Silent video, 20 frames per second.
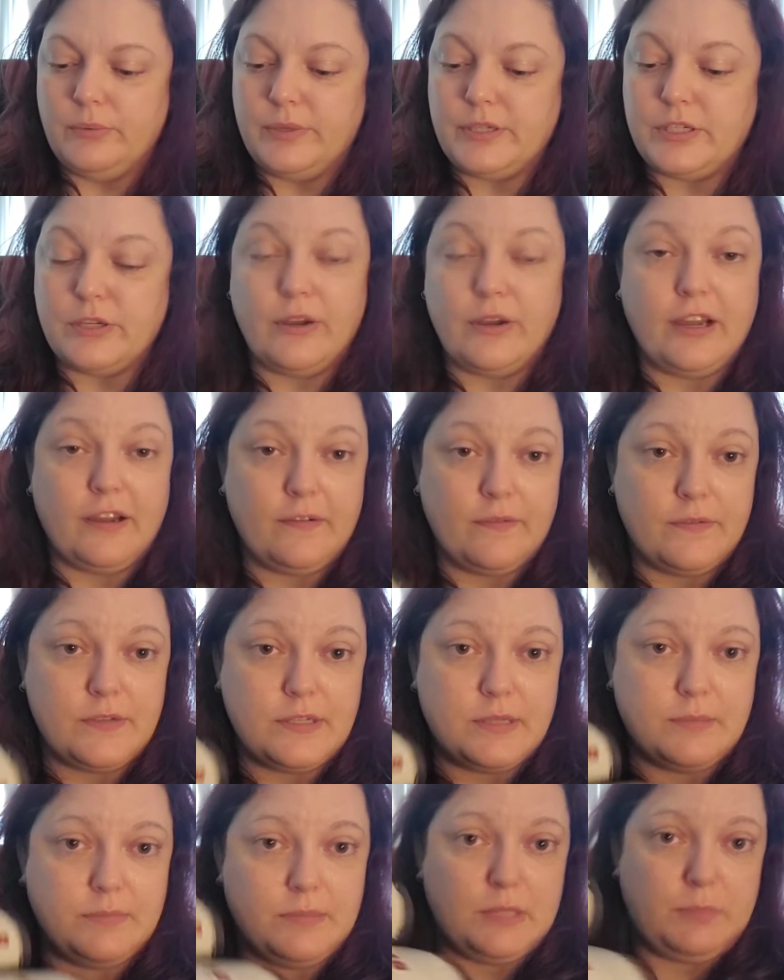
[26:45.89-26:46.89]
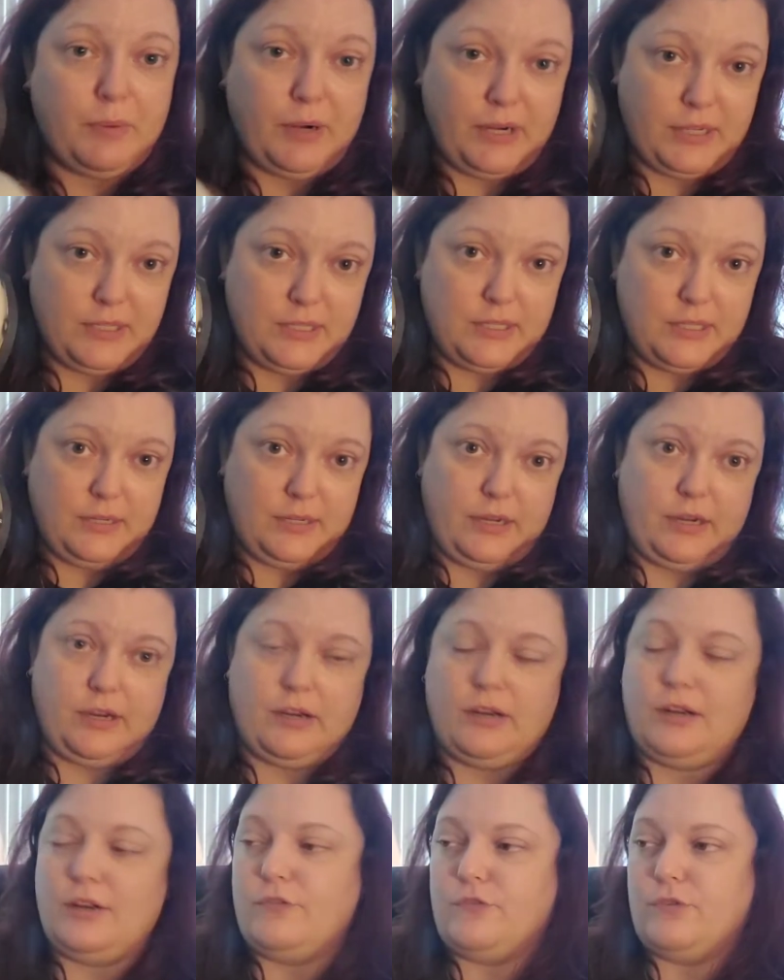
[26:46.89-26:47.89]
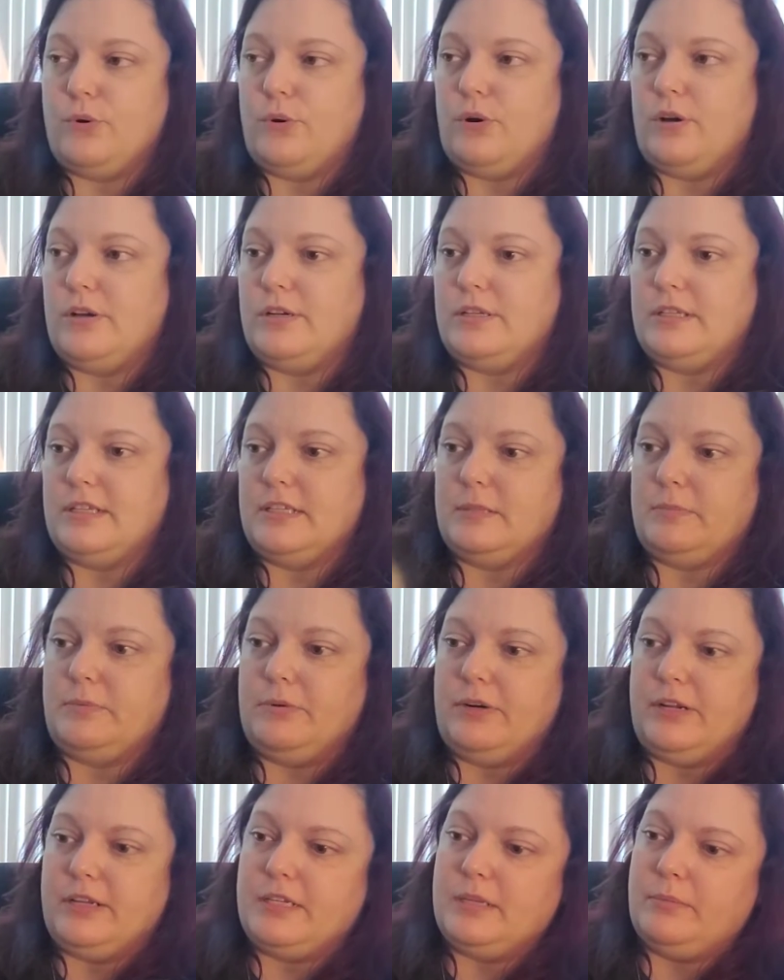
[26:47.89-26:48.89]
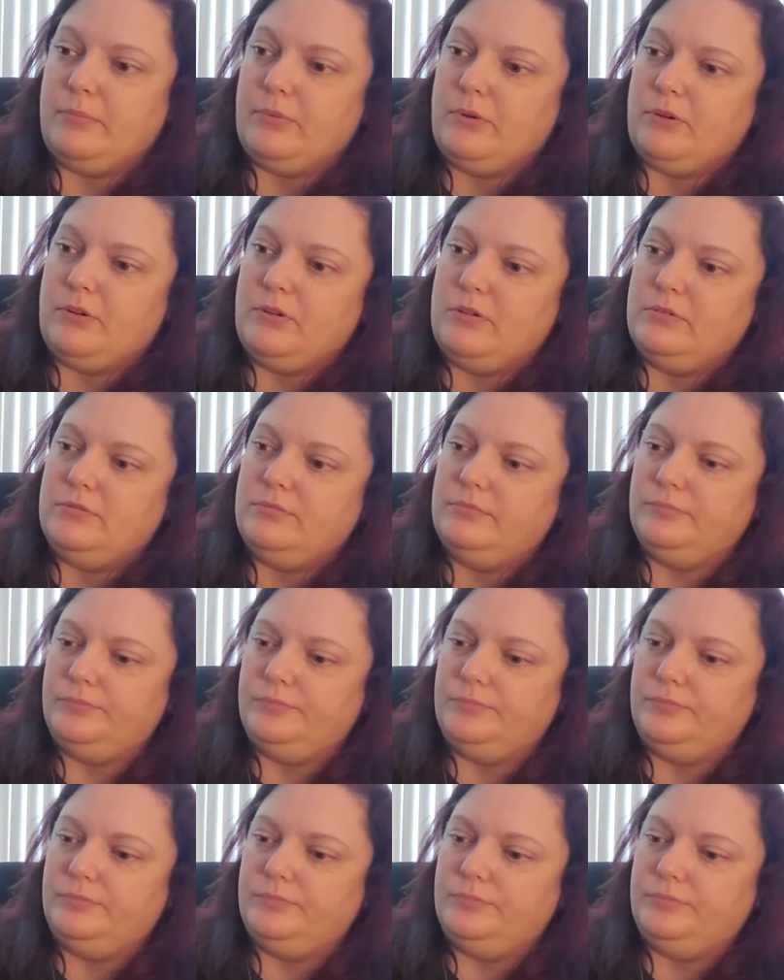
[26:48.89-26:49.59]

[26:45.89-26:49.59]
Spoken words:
We do have some spreads in here, of course, that's pretty typical.